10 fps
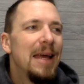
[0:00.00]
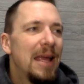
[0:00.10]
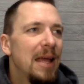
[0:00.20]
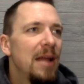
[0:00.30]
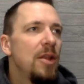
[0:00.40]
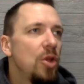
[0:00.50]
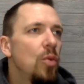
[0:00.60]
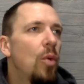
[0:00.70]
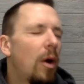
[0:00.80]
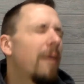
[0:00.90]
and
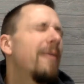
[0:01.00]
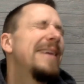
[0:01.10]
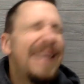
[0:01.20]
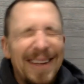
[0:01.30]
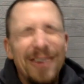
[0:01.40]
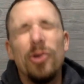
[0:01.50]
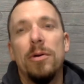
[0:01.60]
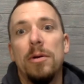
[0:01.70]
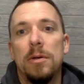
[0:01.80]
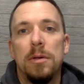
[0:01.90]
you are here.
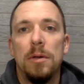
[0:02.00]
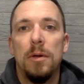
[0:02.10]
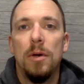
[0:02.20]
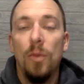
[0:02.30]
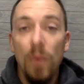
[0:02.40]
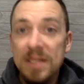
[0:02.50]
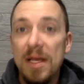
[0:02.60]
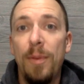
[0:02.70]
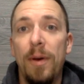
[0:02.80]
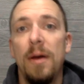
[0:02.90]
What's
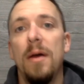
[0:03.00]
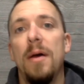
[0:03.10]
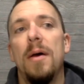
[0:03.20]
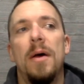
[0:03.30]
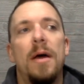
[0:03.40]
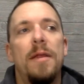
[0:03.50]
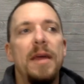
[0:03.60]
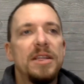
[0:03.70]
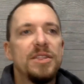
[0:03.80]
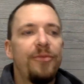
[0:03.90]
up?
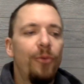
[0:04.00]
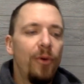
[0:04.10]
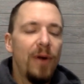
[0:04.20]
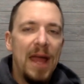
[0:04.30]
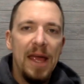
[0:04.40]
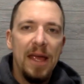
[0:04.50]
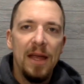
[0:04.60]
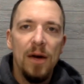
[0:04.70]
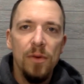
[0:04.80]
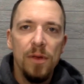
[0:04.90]
Thanks for hanging
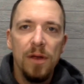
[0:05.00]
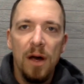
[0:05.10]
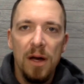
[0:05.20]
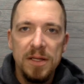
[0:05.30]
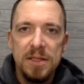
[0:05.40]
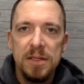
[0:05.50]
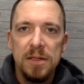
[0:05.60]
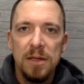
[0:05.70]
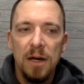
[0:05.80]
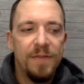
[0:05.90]
out with us.
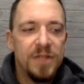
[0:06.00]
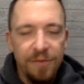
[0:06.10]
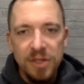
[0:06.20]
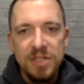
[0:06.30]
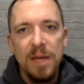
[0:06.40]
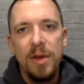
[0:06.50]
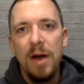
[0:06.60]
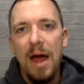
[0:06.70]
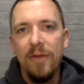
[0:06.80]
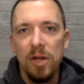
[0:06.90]
Uh, if it's your first time here,
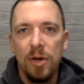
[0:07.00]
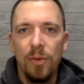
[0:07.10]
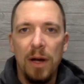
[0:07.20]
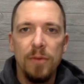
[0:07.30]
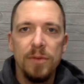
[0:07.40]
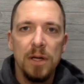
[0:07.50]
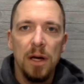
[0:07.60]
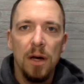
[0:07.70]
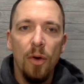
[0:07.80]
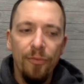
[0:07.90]
have a look around. Uh,
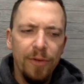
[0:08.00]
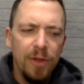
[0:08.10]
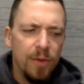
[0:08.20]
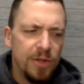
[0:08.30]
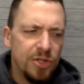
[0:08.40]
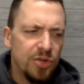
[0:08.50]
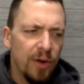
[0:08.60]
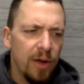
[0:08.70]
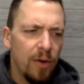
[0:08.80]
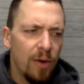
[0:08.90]
hopefully you
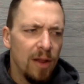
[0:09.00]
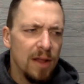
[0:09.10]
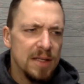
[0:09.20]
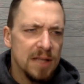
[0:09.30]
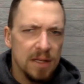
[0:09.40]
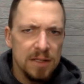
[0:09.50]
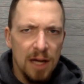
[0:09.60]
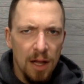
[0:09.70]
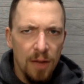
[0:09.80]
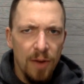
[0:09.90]
enjoy it, or at least can
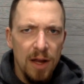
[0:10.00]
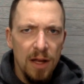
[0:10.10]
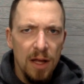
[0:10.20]
tolerate it.